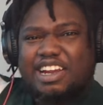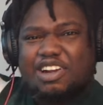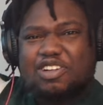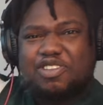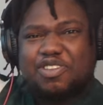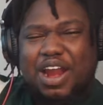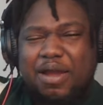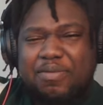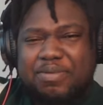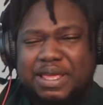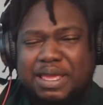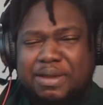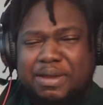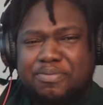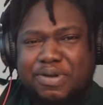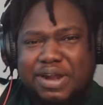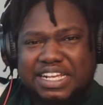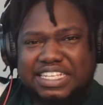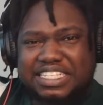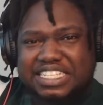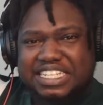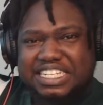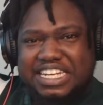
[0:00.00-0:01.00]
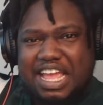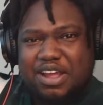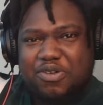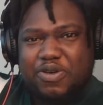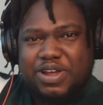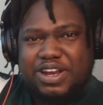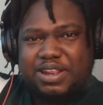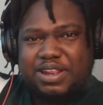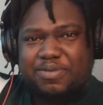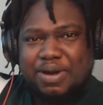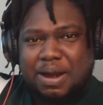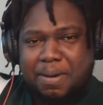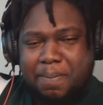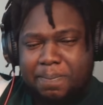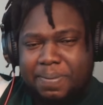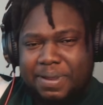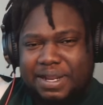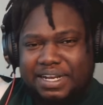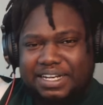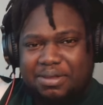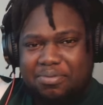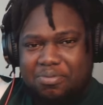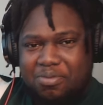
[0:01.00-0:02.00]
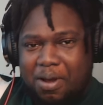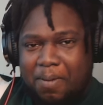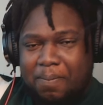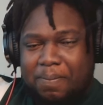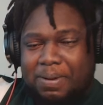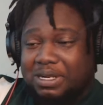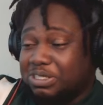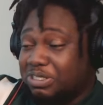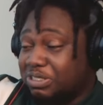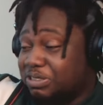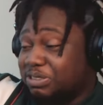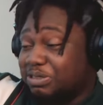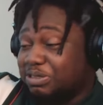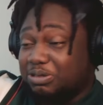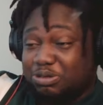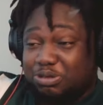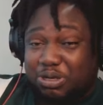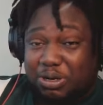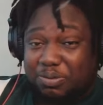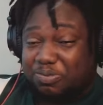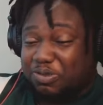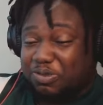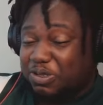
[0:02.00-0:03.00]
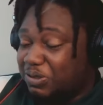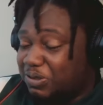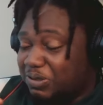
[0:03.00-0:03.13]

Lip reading: grabbed Ibra's neck when Ibra picked him up and just dropped.